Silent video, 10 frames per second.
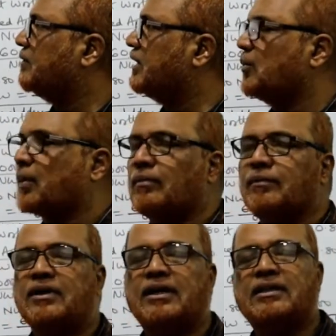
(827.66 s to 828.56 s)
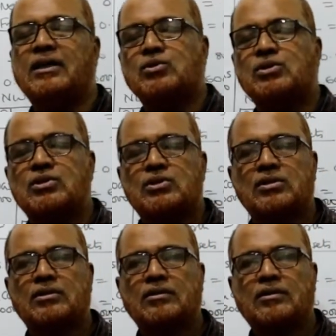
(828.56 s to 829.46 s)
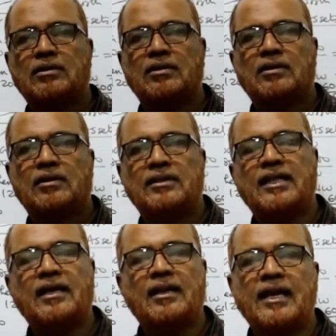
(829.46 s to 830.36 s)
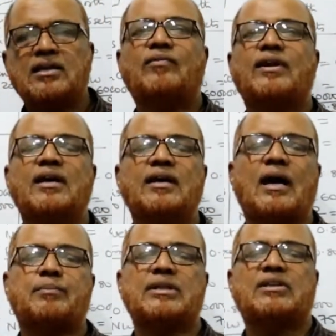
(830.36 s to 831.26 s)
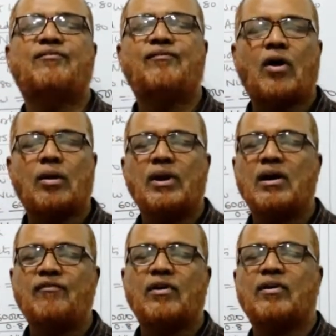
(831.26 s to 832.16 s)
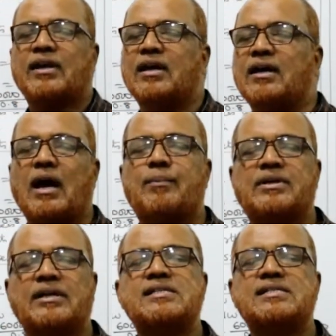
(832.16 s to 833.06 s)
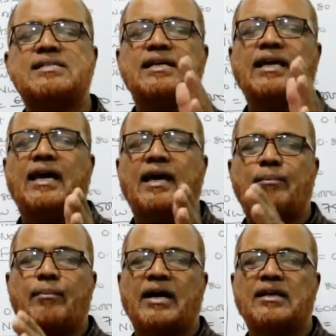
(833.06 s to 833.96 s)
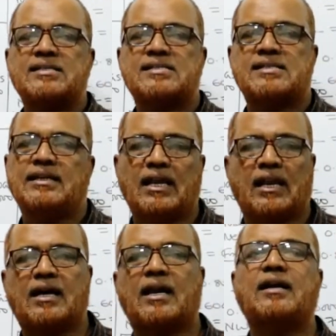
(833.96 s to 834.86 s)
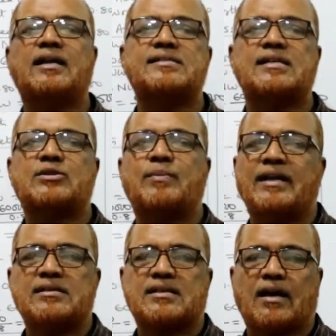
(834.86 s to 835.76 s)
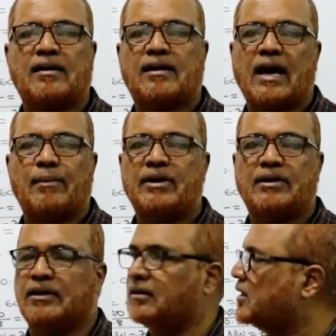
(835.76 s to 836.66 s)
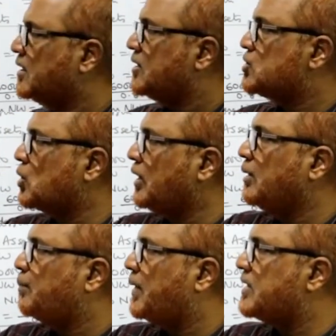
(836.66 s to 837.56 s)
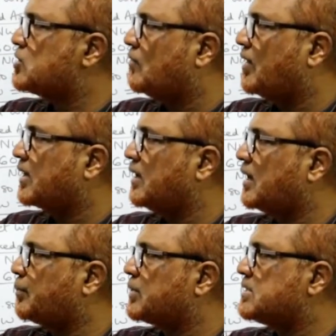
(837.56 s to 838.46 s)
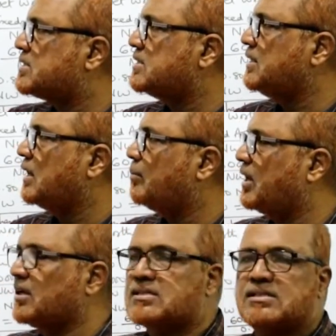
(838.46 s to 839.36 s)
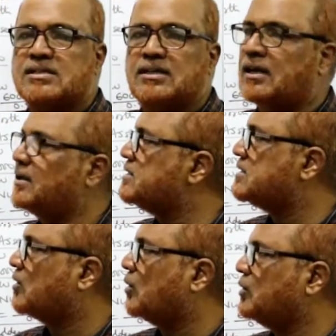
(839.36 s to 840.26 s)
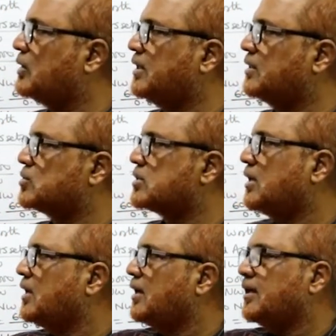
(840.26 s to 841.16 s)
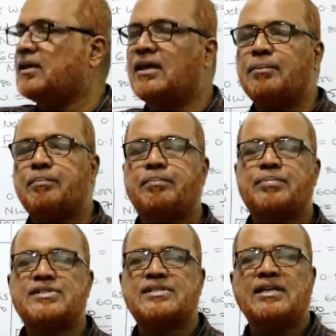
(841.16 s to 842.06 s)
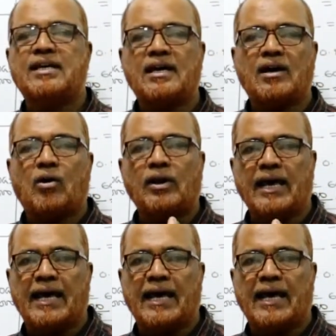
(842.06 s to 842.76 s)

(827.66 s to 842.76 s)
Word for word: given in the problem 30,000. Then net working capital. The formula for working capital is CA minus CL. Current asset minus current liability. So in place of working capital, CA minus CL is equal to 30,000. Keep CA on